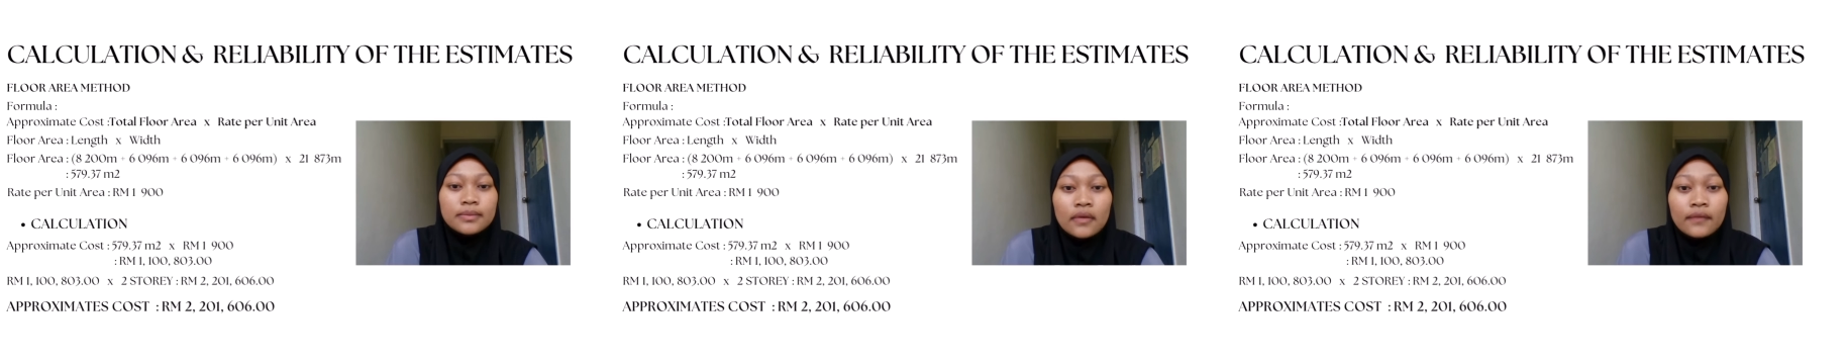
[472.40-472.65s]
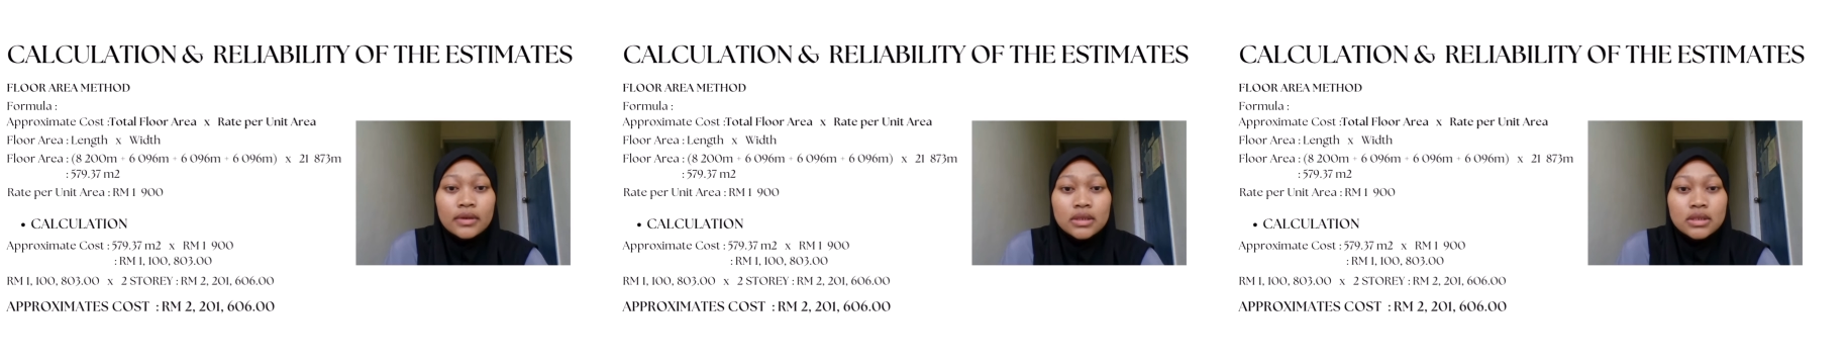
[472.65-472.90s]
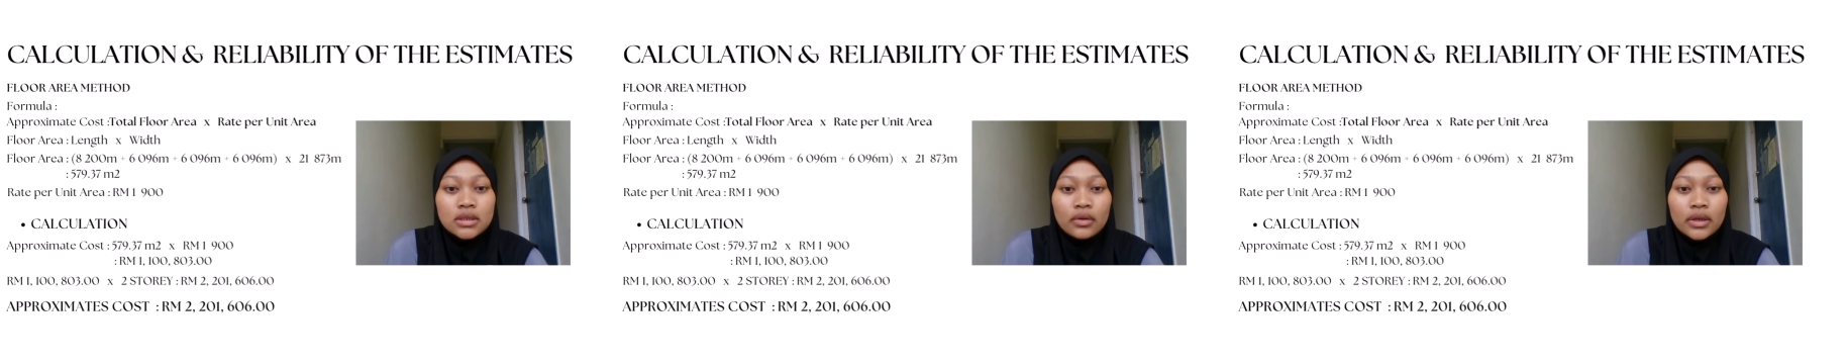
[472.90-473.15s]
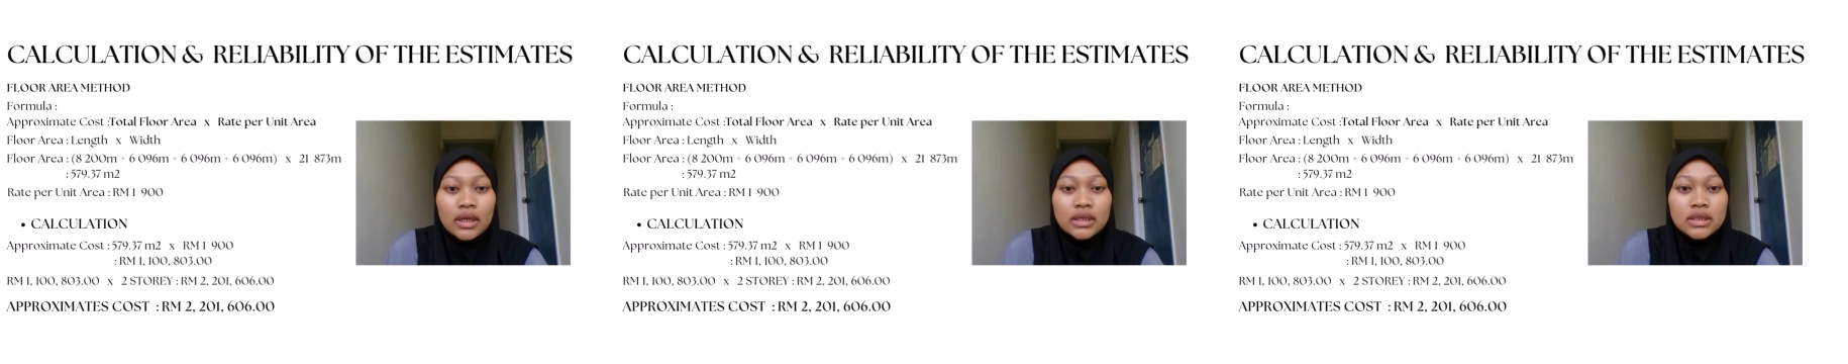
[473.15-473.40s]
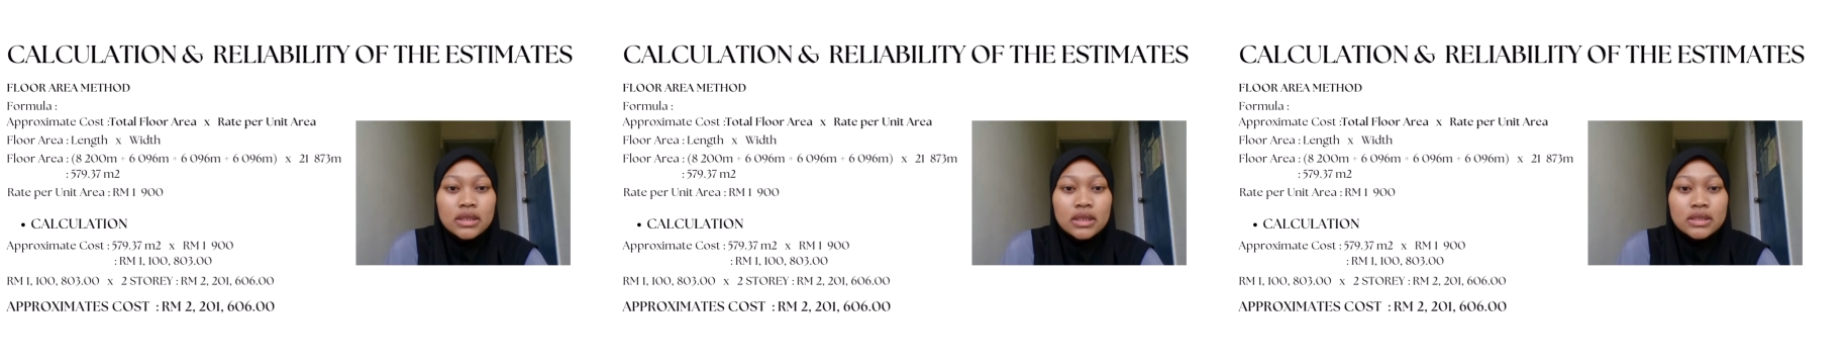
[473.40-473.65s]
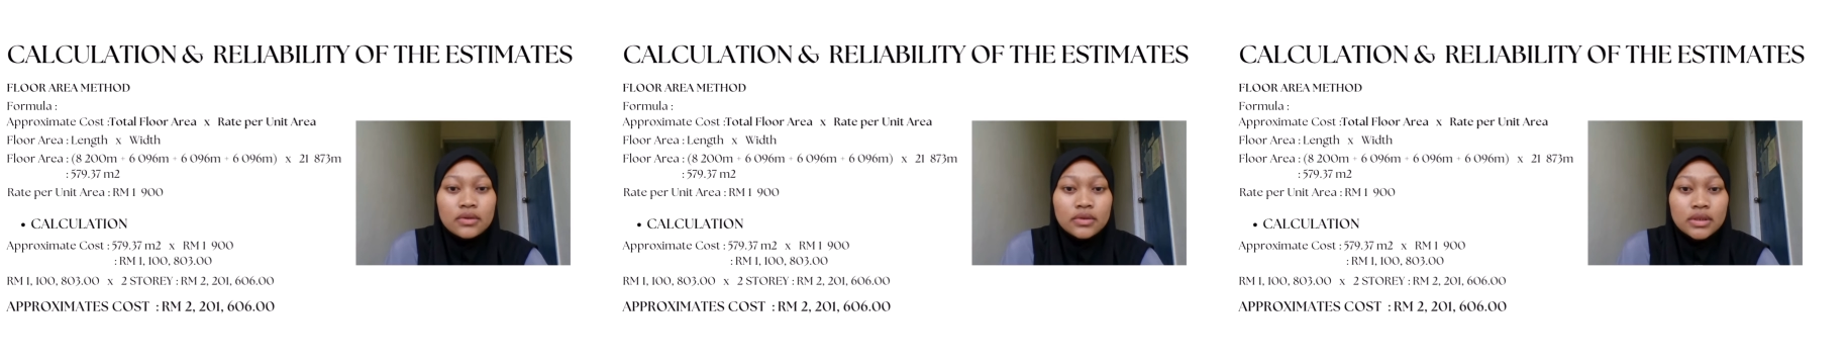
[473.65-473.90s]
First, location
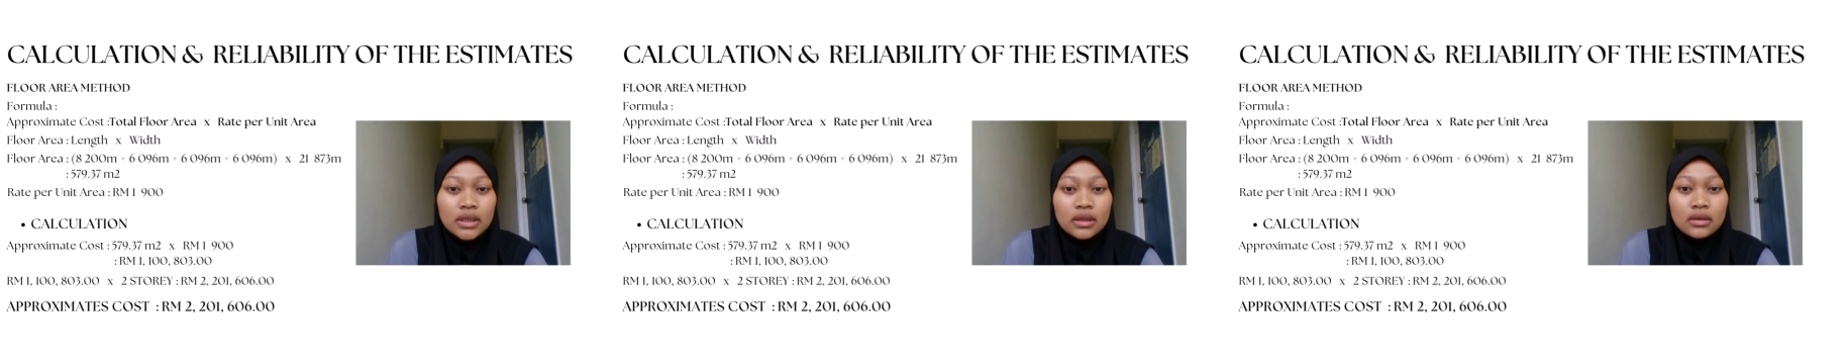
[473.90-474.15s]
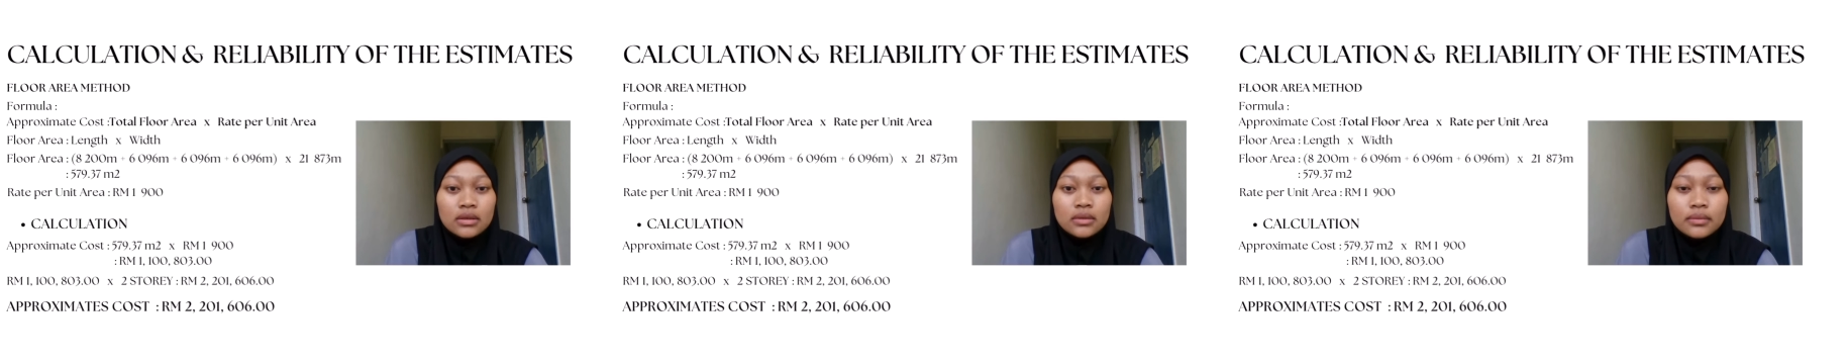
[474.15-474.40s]
is critical.